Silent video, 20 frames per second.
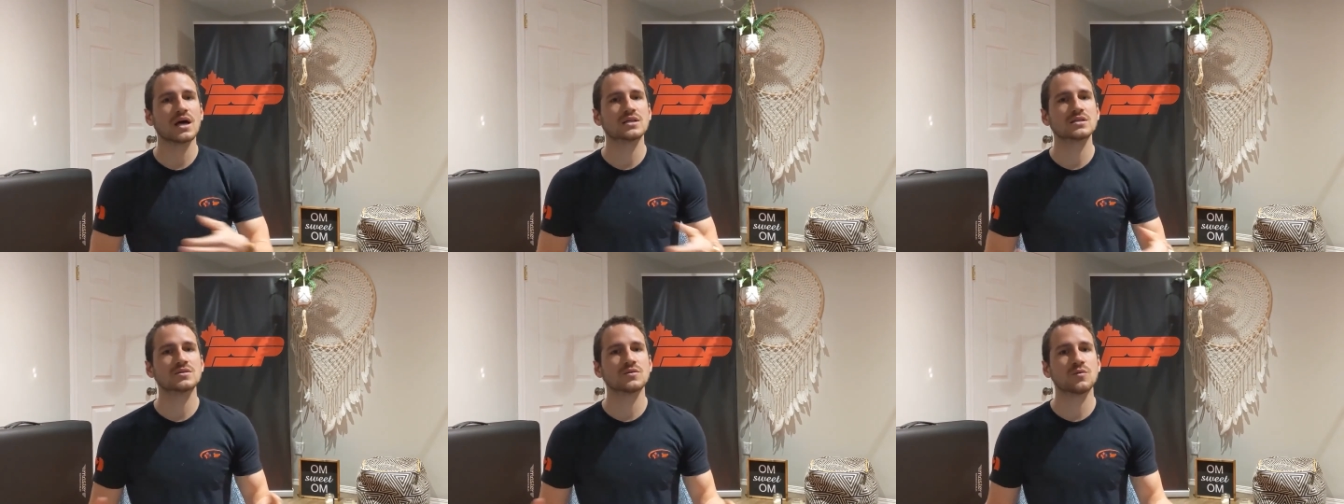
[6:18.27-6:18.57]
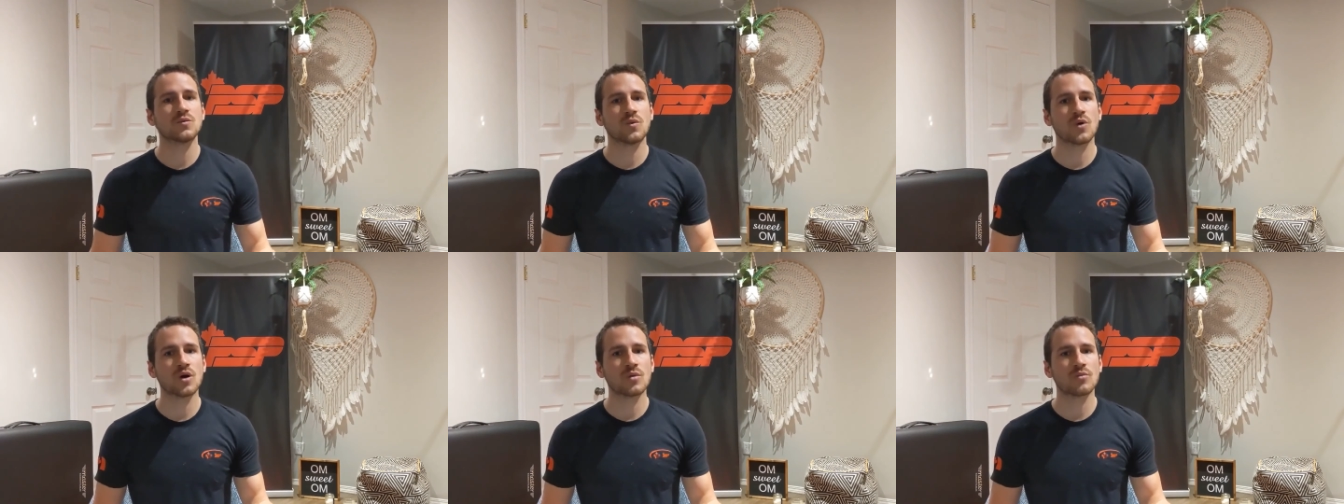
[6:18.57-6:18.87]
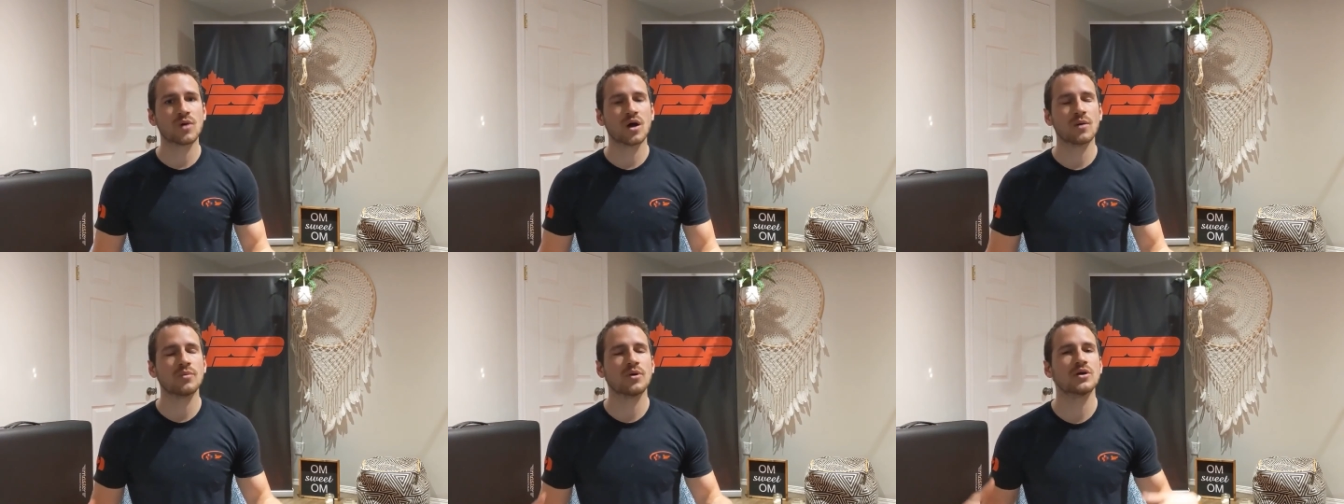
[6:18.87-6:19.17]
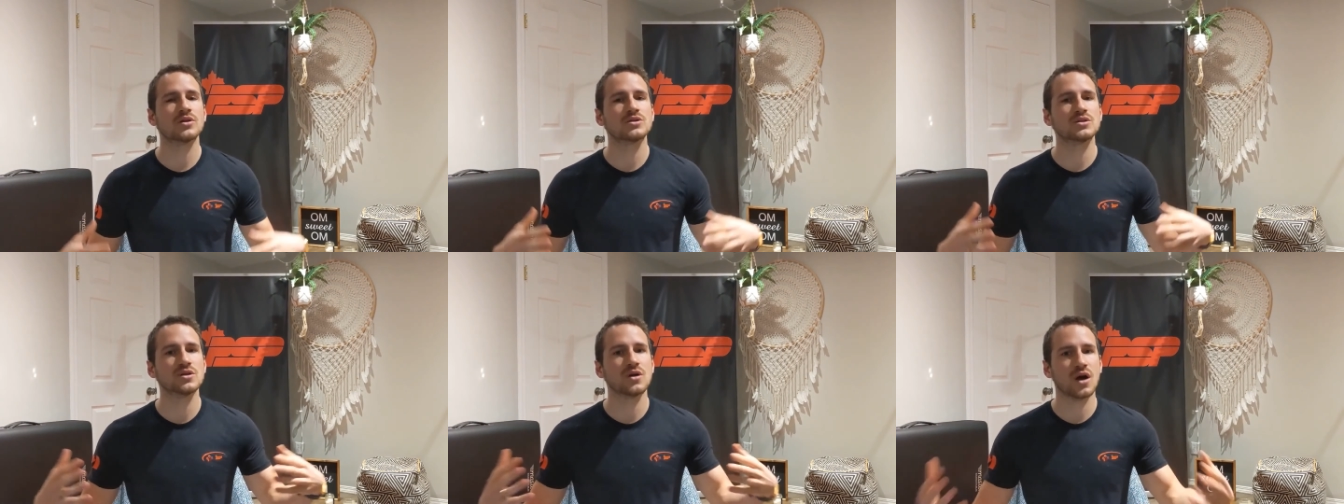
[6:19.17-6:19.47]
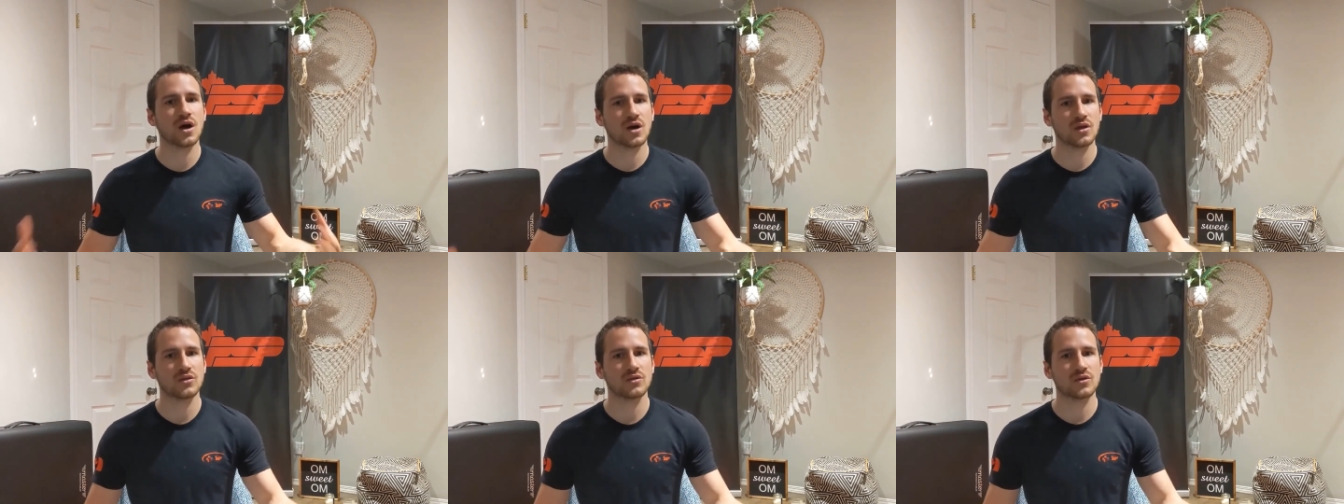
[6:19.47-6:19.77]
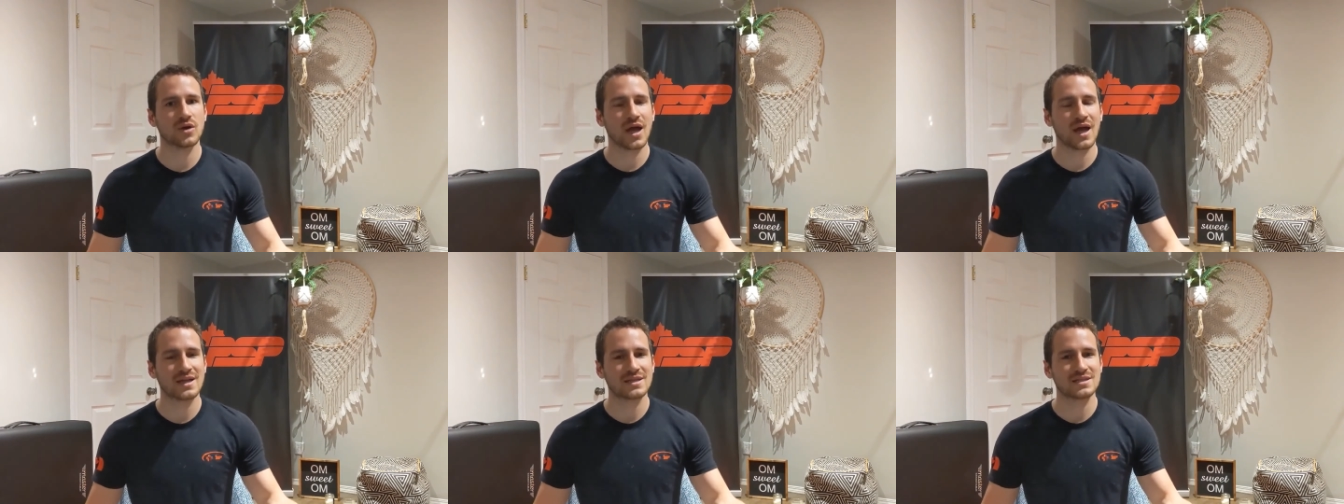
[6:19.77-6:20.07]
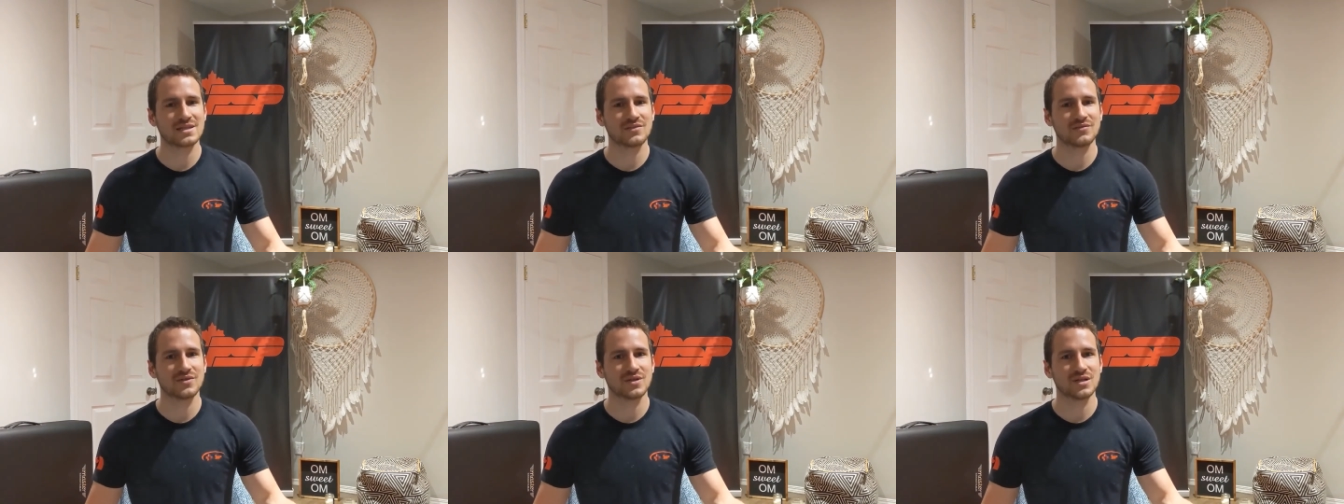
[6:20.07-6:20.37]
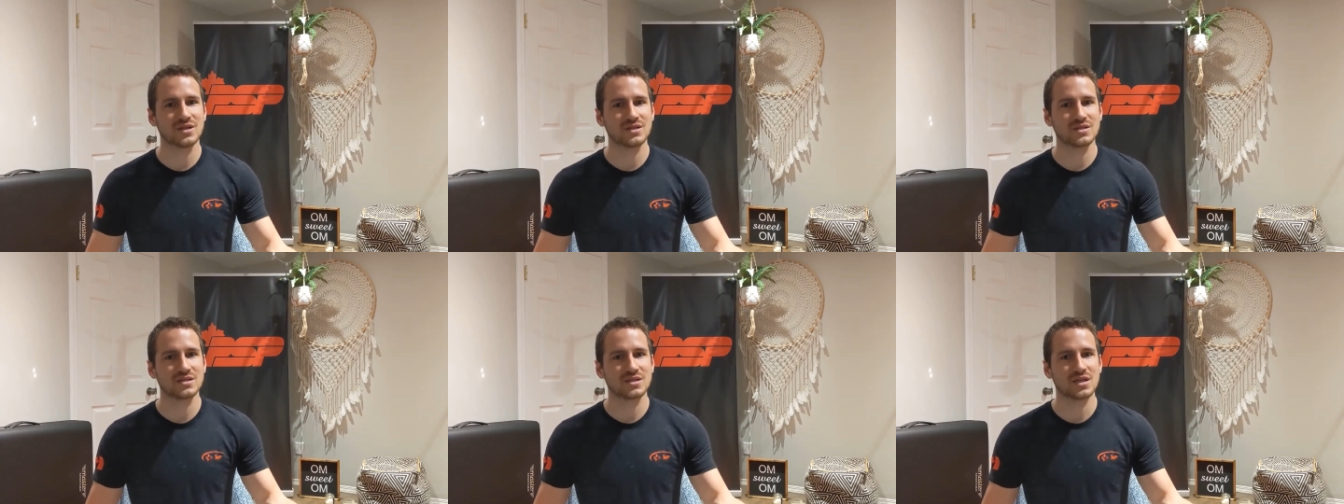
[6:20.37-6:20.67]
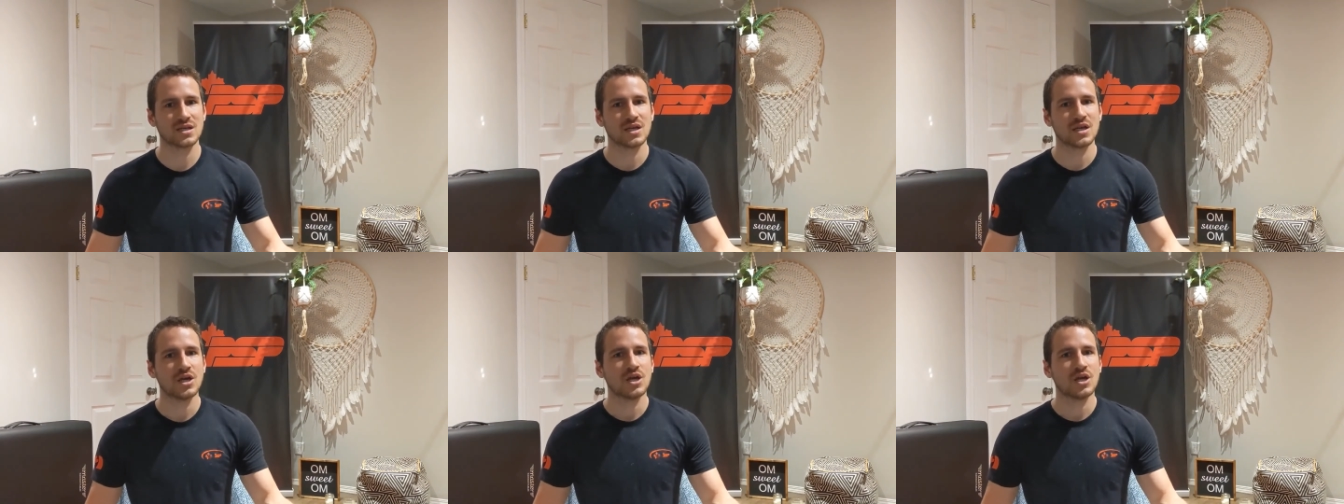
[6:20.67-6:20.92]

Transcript: as a warm up to other activities.